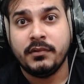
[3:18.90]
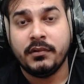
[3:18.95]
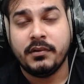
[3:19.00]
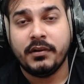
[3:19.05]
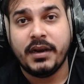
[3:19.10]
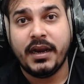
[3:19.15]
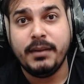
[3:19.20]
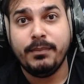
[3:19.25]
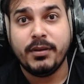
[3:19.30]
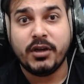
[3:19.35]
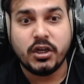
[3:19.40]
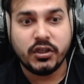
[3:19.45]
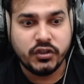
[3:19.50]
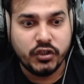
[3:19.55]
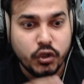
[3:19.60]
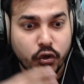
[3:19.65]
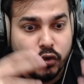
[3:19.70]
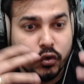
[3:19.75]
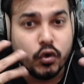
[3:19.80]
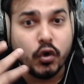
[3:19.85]
right? Because
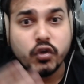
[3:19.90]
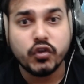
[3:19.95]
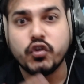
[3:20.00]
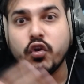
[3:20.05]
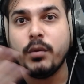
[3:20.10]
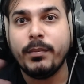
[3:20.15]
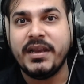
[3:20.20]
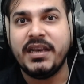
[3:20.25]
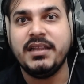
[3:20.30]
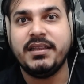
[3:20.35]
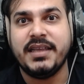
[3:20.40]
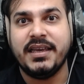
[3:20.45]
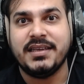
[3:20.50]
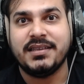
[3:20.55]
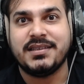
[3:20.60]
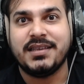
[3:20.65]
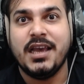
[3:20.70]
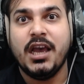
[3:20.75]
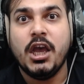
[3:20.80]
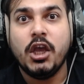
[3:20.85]
you know so many
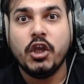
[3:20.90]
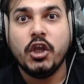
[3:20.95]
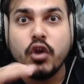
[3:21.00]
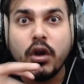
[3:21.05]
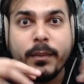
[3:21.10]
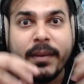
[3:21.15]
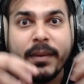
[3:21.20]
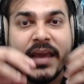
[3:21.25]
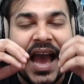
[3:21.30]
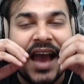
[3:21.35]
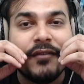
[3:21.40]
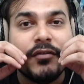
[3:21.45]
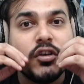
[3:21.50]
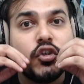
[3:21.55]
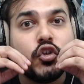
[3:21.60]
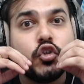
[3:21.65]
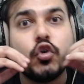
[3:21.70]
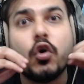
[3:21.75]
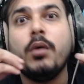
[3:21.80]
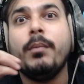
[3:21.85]
things. You'll be having
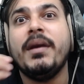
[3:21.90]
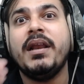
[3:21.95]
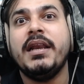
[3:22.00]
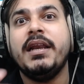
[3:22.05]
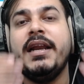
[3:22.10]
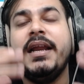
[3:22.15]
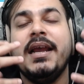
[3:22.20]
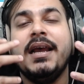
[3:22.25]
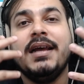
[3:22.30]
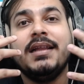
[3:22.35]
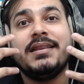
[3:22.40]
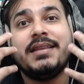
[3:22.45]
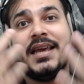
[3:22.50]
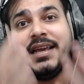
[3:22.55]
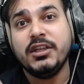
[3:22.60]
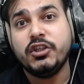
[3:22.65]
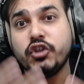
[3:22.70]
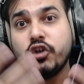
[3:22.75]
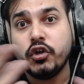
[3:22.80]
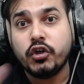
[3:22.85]
so many
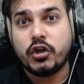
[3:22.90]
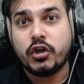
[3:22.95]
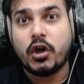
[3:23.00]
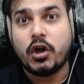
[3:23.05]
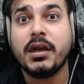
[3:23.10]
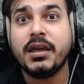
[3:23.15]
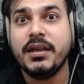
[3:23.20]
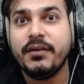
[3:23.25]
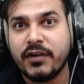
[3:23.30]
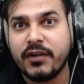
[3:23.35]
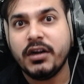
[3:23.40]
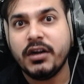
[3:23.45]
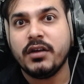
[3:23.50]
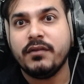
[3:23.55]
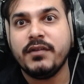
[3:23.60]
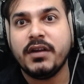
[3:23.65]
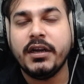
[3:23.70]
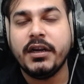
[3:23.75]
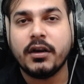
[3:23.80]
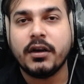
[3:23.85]
things to talk in front of
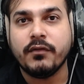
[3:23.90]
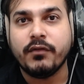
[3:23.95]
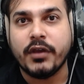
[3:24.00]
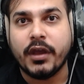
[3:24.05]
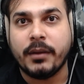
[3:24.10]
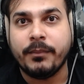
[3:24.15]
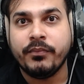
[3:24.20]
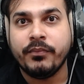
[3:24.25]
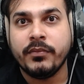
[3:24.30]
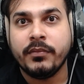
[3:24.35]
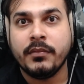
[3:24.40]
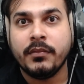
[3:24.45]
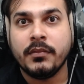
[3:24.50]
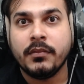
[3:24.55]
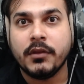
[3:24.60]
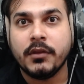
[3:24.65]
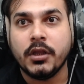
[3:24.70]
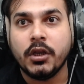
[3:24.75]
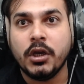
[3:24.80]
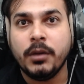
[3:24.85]
the interviewer,
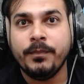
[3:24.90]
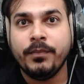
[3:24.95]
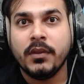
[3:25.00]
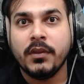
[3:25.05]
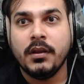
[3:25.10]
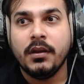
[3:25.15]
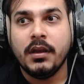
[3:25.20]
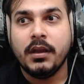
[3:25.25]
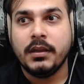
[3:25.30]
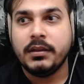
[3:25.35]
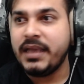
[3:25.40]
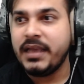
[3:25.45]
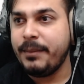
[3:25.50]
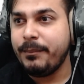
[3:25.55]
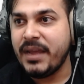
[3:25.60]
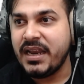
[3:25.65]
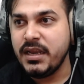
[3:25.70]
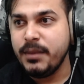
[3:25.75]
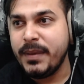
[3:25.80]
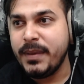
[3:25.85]
you know? There are
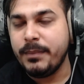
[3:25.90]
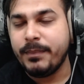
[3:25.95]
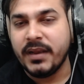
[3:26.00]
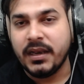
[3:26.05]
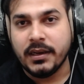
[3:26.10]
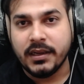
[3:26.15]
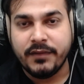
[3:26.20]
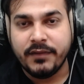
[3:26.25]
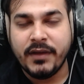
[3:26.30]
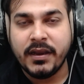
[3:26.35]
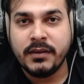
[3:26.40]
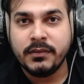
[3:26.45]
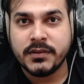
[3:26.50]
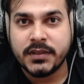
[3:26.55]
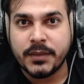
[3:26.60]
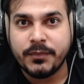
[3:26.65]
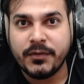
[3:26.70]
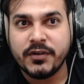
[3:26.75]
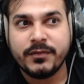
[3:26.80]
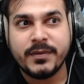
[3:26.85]
many people, even
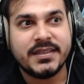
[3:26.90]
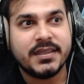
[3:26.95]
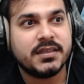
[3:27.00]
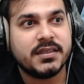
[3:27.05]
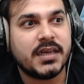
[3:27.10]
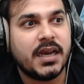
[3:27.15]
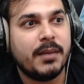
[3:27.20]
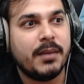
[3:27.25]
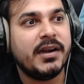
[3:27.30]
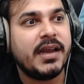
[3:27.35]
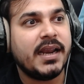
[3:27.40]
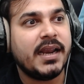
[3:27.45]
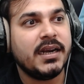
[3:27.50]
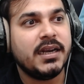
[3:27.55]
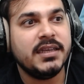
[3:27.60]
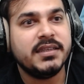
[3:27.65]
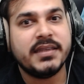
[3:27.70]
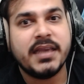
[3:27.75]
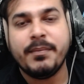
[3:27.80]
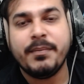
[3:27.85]
some of my subscribers
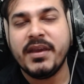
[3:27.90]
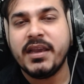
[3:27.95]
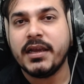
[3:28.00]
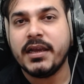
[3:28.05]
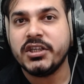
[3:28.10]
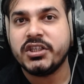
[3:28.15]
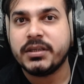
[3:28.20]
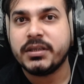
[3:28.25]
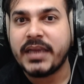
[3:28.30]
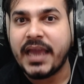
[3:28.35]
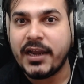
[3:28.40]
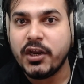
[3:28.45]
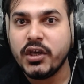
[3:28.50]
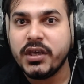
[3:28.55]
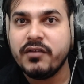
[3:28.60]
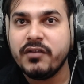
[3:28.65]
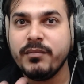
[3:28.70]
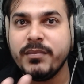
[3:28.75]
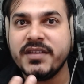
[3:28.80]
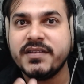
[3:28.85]
directly say, "Me Krish, can you
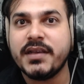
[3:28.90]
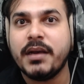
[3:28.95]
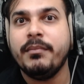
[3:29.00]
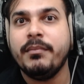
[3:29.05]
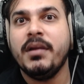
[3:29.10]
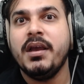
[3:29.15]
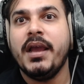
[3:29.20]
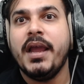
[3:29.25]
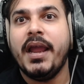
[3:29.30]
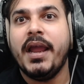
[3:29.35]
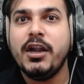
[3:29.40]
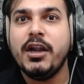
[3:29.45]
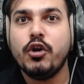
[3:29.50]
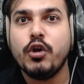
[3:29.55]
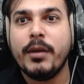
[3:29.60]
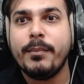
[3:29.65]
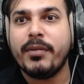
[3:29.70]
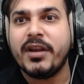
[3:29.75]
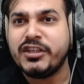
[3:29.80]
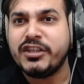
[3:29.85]
give me some
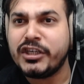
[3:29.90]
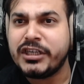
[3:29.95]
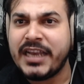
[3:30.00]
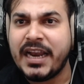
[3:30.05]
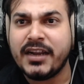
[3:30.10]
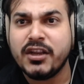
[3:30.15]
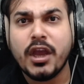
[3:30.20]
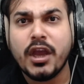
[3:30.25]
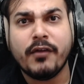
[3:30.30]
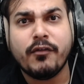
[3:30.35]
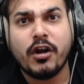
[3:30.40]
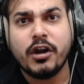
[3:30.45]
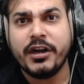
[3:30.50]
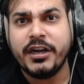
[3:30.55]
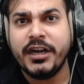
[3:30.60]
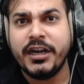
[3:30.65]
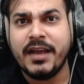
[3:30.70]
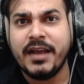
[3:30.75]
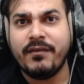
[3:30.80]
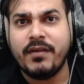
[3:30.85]
end-to-end project that you have
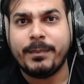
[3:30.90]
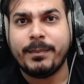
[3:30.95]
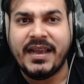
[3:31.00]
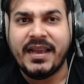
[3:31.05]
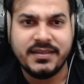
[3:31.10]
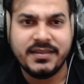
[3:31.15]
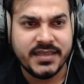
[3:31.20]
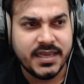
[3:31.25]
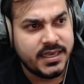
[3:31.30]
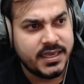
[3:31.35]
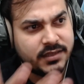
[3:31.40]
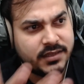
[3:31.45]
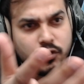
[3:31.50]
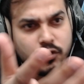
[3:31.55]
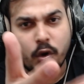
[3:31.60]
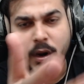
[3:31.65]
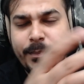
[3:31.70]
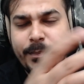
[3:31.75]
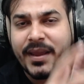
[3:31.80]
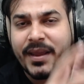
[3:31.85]
already developed?" I say, yes,
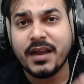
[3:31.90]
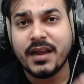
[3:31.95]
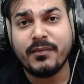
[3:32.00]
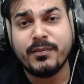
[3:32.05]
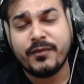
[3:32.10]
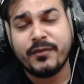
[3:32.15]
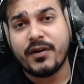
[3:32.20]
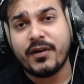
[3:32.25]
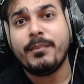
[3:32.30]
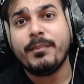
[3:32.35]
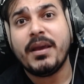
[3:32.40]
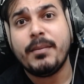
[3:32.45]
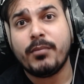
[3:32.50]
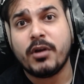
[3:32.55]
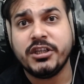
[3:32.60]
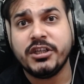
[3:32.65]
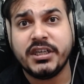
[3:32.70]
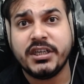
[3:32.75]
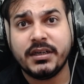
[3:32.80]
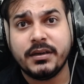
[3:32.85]
go and pick up from my
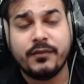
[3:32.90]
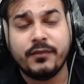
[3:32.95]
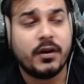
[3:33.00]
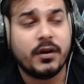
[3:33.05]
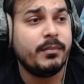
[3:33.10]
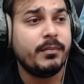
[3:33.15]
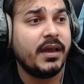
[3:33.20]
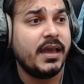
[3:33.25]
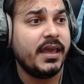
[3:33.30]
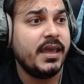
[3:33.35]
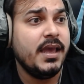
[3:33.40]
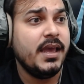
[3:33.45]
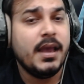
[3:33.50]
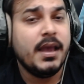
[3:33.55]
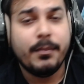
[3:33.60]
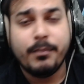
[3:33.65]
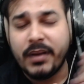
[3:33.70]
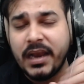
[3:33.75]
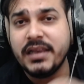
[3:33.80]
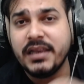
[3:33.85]
project or from my
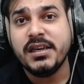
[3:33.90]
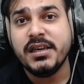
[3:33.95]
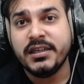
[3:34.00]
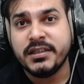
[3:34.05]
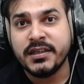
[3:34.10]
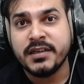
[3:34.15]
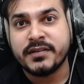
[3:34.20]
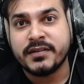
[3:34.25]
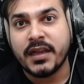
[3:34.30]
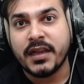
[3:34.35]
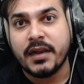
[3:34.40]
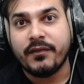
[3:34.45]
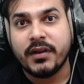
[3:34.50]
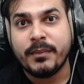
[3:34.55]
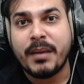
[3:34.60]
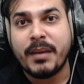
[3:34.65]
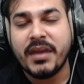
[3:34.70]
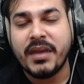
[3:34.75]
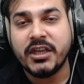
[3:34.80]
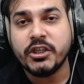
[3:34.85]
playlist itself in
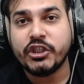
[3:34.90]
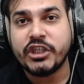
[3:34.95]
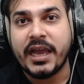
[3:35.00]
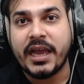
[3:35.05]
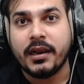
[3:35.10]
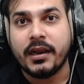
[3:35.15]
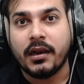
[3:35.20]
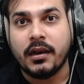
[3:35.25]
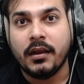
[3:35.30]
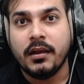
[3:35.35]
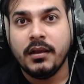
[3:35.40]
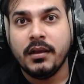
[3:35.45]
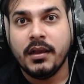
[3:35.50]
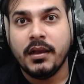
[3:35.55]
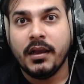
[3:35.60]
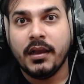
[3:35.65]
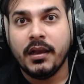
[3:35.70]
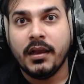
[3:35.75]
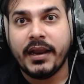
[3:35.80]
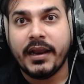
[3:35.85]
my main channel,
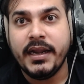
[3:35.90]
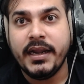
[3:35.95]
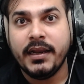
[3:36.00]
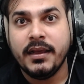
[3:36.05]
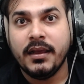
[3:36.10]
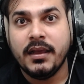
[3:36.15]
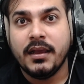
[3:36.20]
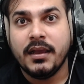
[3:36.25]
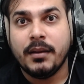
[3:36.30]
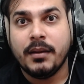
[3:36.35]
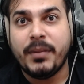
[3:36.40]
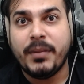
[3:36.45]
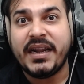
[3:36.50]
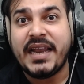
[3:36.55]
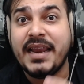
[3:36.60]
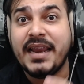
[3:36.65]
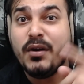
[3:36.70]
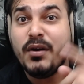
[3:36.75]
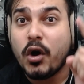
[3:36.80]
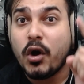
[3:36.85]
right? But
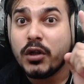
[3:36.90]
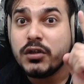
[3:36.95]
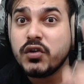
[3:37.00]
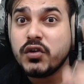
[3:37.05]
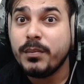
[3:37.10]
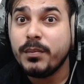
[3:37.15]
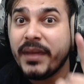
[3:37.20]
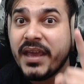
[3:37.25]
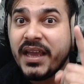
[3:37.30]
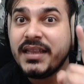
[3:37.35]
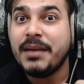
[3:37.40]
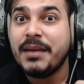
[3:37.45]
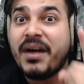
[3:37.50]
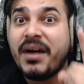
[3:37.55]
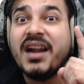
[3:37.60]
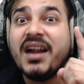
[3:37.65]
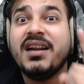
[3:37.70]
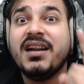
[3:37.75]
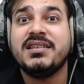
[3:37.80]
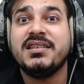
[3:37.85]
I also make them
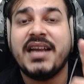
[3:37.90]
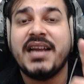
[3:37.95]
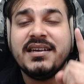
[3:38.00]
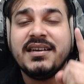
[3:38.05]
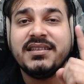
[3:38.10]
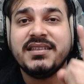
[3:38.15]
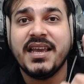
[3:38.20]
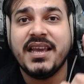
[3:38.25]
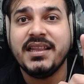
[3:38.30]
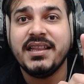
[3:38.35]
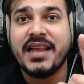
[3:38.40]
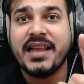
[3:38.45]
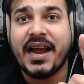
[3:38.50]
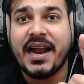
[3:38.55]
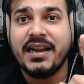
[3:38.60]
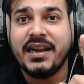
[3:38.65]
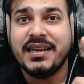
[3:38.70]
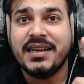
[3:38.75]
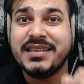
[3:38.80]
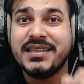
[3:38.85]
understand saying
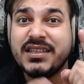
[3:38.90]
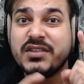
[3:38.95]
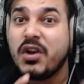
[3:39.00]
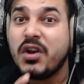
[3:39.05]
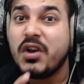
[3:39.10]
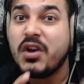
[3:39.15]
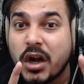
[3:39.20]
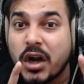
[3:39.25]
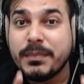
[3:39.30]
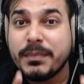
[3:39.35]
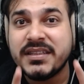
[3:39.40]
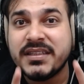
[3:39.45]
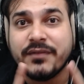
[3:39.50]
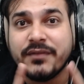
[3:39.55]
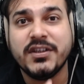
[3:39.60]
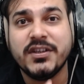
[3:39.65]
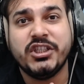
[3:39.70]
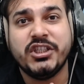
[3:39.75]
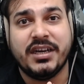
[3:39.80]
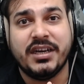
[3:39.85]
that this will not be
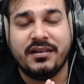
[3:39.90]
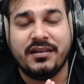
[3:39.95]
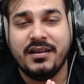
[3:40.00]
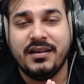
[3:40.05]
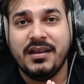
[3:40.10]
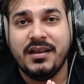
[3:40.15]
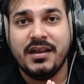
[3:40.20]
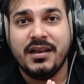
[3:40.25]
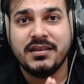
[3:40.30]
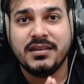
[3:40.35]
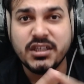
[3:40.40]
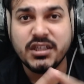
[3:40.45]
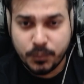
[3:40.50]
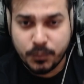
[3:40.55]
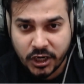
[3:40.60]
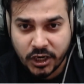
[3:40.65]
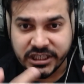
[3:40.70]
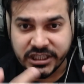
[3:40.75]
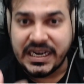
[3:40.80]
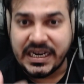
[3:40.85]
sufficient. This
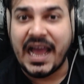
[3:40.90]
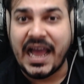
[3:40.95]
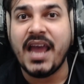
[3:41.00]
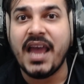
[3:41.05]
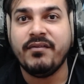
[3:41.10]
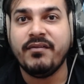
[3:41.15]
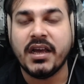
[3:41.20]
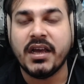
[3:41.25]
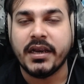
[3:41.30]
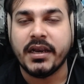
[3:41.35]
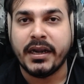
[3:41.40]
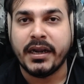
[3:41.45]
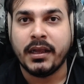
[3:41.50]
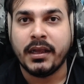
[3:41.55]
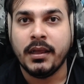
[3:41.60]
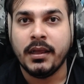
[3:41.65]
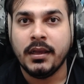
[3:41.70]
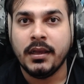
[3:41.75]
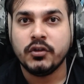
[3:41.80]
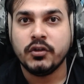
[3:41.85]
project, I have done it.
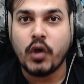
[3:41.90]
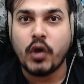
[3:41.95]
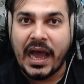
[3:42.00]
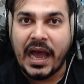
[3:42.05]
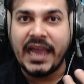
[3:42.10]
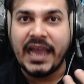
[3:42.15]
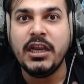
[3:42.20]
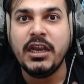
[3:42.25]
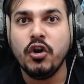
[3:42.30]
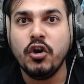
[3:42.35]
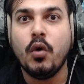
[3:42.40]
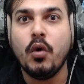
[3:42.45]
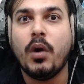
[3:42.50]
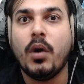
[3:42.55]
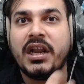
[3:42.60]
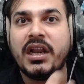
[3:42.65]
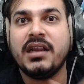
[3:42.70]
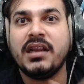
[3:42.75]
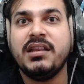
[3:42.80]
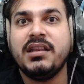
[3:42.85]
So I know
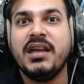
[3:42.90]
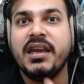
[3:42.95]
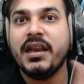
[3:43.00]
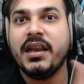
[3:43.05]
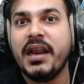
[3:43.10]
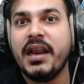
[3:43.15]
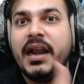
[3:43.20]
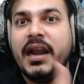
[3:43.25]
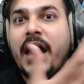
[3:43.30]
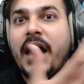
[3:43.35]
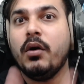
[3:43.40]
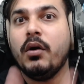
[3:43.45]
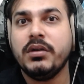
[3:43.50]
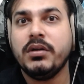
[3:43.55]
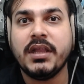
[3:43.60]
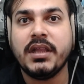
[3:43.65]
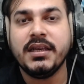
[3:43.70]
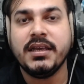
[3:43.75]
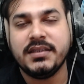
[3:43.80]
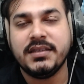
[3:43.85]
what are the inner and out
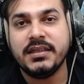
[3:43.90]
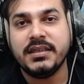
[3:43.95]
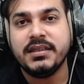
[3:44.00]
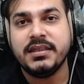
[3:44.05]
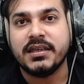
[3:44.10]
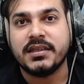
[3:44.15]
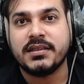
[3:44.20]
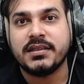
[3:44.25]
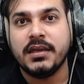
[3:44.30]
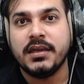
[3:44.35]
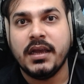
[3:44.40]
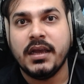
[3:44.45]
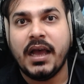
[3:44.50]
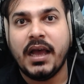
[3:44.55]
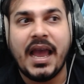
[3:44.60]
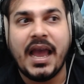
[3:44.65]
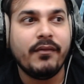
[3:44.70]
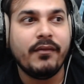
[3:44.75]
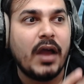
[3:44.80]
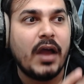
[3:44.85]
things in this.
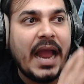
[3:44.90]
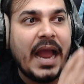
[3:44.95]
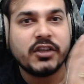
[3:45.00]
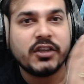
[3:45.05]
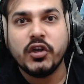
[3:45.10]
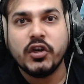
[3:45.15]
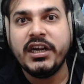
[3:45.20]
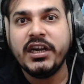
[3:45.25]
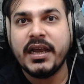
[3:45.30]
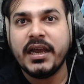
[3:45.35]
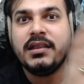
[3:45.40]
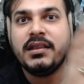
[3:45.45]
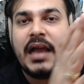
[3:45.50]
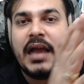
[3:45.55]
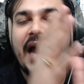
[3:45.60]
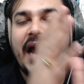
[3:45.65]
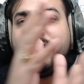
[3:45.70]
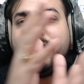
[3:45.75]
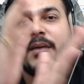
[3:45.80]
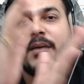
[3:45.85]
I have actually done, I
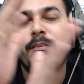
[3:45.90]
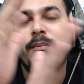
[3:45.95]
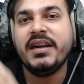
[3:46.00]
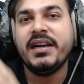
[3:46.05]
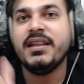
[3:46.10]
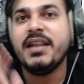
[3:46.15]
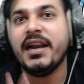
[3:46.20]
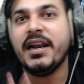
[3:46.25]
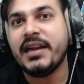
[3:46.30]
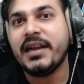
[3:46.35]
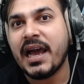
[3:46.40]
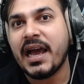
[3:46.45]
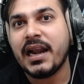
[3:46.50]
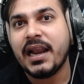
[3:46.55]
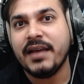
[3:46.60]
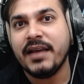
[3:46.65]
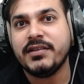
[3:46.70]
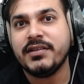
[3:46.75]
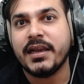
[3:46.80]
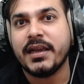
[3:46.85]
have completed the entire
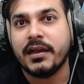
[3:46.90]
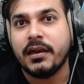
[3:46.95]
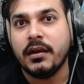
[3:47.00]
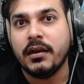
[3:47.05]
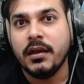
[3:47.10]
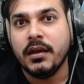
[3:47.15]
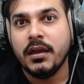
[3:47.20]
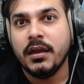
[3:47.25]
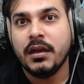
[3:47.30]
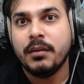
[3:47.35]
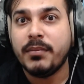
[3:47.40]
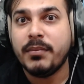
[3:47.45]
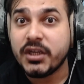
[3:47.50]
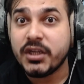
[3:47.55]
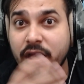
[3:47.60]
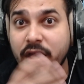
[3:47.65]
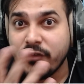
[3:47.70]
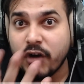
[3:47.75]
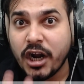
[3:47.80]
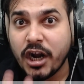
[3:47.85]
life cycle, but
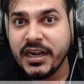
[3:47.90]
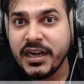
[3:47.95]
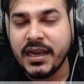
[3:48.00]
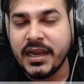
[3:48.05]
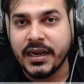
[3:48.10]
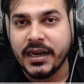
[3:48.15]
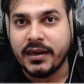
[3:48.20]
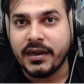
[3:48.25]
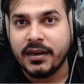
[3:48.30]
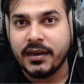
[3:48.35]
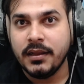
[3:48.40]
you have not done it,